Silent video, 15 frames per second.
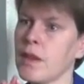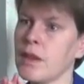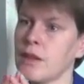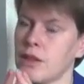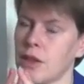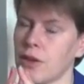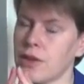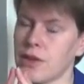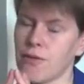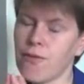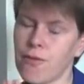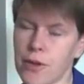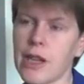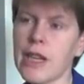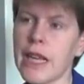So it's a
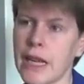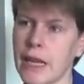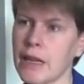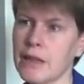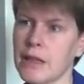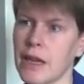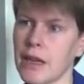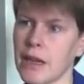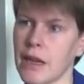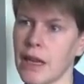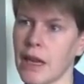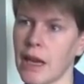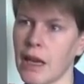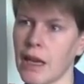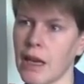really neat
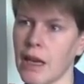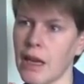technique